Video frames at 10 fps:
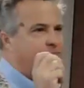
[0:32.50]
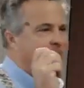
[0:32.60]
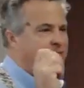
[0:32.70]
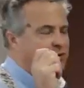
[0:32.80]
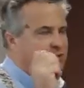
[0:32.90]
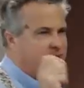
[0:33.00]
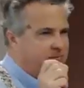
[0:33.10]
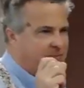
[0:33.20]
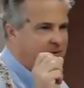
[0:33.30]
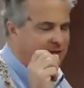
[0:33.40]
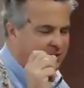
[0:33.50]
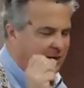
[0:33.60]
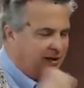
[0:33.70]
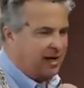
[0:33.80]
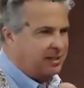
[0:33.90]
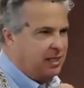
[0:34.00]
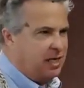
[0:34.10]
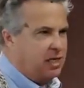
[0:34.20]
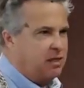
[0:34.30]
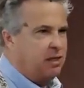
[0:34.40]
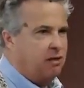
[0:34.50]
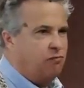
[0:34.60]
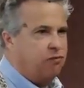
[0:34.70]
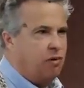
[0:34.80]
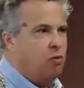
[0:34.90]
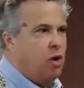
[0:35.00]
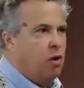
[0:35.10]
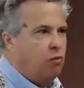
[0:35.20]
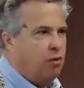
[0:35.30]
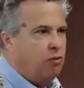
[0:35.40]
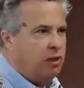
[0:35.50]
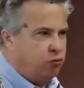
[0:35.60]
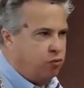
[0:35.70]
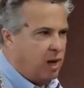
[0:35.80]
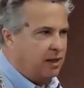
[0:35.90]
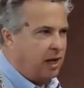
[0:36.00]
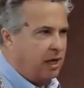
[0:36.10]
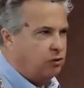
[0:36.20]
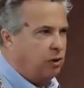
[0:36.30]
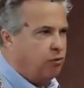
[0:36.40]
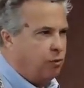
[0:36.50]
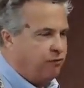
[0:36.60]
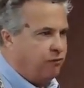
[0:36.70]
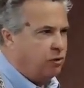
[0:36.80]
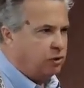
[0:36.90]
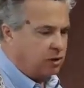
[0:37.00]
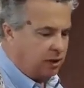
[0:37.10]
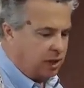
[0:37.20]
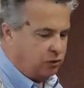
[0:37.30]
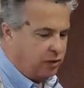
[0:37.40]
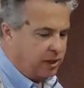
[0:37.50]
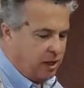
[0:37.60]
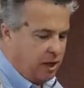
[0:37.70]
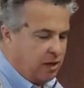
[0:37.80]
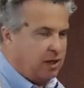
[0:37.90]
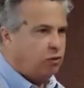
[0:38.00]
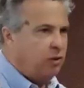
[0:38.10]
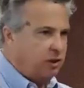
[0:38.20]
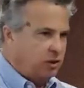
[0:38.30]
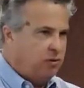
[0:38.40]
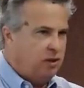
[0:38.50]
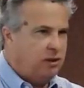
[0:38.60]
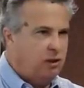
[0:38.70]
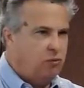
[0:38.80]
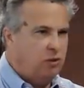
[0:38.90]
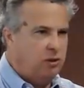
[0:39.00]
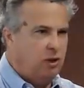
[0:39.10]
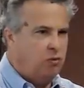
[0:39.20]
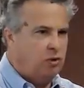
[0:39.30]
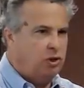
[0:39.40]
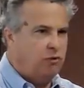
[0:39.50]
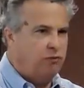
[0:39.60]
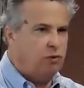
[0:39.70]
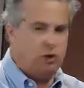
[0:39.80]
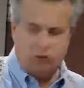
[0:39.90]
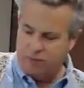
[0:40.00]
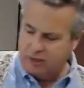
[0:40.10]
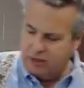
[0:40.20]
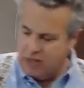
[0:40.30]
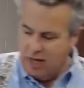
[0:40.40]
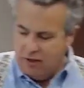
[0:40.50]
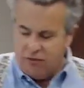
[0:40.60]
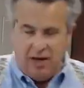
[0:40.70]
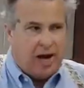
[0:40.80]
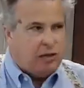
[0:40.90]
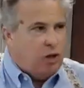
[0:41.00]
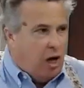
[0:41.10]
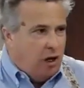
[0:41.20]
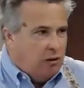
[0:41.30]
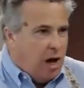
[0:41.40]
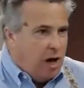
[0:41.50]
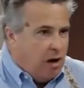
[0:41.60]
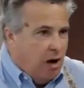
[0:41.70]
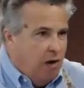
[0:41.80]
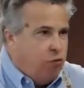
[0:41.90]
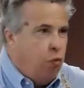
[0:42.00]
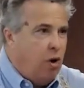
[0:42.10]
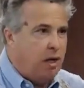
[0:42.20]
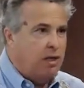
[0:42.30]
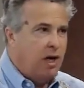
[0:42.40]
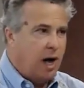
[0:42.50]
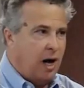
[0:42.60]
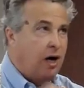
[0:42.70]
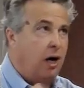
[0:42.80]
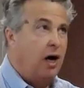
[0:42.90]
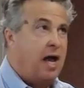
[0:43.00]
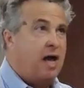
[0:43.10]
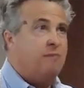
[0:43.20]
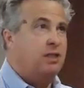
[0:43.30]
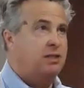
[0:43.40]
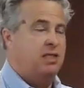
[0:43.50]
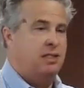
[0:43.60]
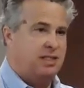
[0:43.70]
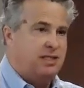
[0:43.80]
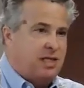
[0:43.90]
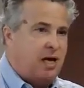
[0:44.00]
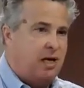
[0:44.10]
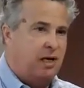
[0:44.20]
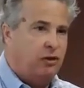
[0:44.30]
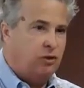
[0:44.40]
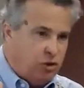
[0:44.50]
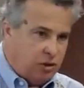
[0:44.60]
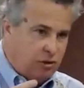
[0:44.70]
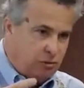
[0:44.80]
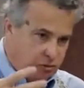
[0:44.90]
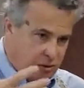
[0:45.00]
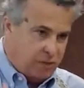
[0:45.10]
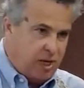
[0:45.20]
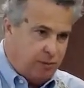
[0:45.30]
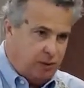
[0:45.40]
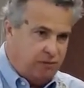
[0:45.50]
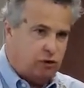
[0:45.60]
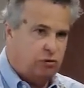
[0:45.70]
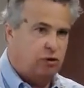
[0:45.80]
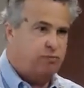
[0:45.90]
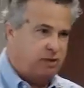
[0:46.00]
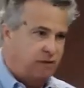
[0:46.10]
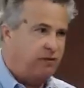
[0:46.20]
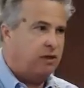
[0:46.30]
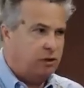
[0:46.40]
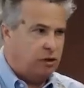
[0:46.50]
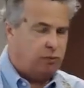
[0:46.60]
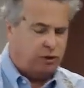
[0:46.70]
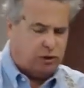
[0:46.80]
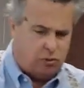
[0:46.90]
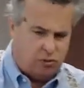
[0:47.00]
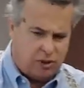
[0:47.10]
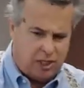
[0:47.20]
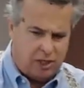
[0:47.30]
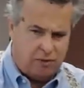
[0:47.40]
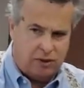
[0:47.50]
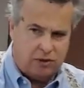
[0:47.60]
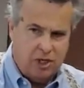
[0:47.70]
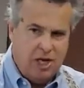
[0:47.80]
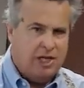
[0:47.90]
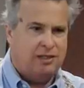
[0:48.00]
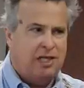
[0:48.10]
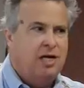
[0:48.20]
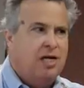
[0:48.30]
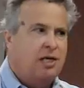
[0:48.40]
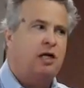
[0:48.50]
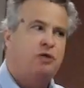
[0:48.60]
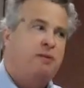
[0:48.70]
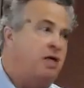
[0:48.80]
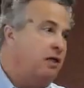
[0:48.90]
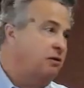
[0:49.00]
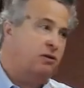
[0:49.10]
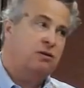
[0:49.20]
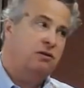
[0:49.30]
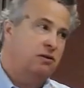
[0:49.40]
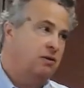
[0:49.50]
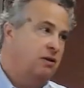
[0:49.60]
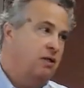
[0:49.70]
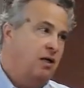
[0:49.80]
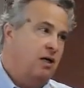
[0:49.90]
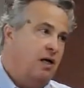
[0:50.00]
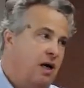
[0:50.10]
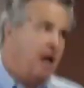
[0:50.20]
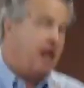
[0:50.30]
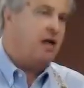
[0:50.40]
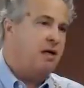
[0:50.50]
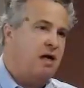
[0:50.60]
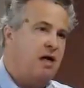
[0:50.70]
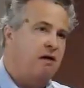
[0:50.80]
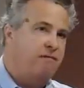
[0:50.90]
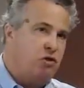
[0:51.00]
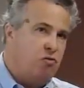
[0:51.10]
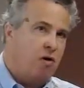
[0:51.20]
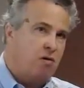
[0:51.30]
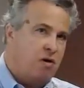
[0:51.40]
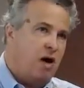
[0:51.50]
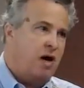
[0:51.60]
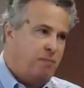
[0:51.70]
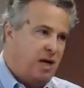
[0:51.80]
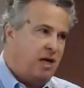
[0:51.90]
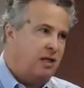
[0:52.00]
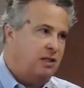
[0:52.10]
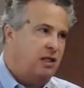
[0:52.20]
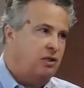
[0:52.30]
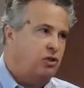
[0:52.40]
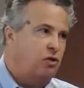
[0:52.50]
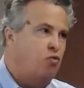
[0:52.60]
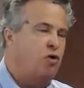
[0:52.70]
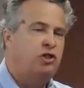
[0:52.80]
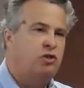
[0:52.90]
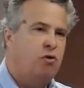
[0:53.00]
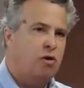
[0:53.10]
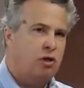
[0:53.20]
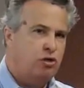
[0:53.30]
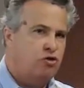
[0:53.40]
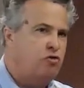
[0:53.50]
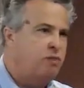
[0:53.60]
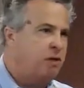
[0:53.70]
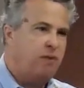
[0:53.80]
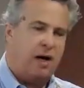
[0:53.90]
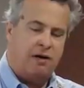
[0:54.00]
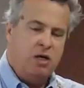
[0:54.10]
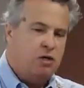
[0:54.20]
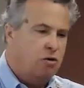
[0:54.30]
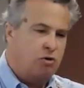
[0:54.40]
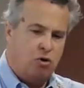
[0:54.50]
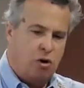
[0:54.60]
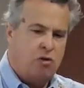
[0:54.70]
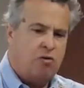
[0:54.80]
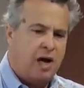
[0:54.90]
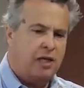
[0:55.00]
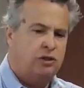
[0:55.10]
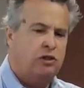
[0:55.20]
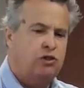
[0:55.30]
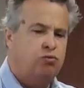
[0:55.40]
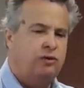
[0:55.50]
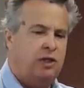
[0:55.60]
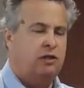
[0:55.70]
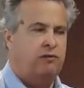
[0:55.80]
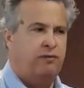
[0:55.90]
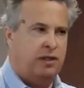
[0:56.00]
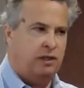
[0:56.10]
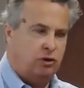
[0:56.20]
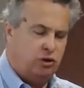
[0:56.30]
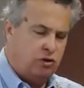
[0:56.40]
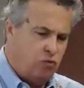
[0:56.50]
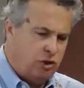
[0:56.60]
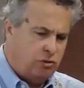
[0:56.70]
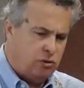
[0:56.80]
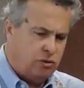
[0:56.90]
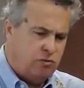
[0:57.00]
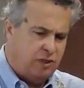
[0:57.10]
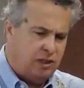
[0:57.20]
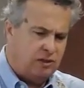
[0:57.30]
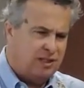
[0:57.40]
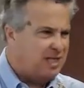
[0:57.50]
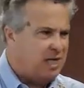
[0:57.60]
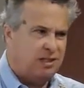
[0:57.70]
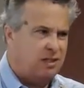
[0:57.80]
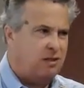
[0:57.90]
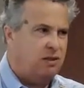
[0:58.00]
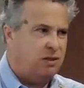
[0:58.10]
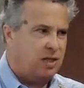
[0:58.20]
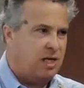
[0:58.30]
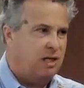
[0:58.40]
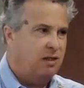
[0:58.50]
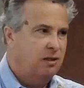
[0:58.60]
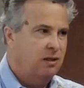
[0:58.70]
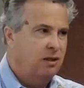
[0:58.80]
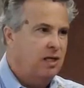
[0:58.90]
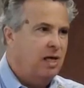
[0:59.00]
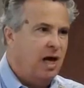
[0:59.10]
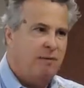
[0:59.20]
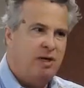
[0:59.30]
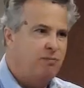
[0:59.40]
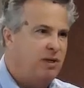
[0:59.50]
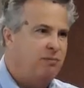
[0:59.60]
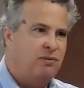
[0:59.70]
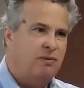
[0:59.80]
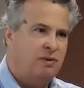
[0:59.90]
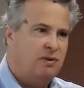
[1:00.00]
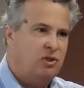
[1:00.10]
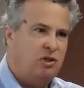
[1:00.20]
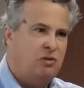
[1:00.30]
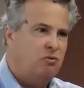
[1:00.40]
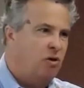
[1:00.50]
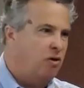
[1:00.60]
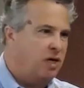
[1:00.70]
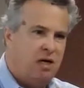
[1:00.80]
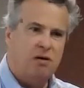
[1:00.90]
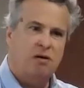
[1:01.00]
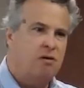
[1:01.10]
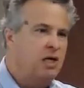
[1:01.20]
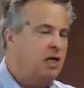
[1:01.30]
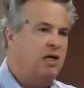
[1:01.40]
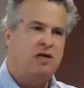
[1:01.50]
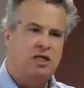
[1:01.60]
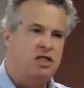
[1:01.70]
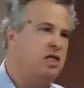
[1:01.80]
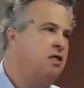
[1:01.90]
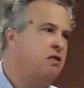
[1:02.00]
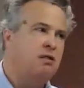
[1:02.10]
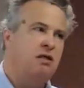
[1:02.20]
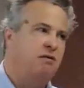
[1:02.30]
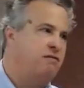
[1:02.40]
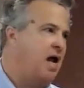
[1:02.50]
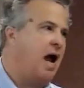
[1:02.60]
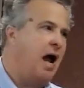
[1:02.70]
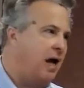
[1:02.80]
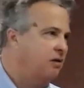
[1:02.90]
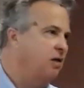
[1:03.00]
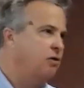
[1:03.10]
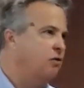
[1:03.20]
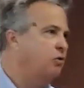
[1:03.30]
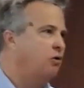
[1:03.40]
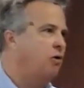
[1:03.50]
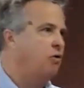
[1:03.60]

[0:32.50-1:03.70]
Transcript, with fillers: if you collected anything from what we read last week, what we focused on last week, that's one of the two things I'd want I want you to focus on because that's a lot of what uh, Amos is saying to the people of Israel, specifically at this point to the northern kingdom, is, is that God speaks. And if you are not paying attention, what you are assuming by your, your own actions will testify against you. What you are assuming is, is that he has nothing to say. How many people do you all hear in the din of yak that goes on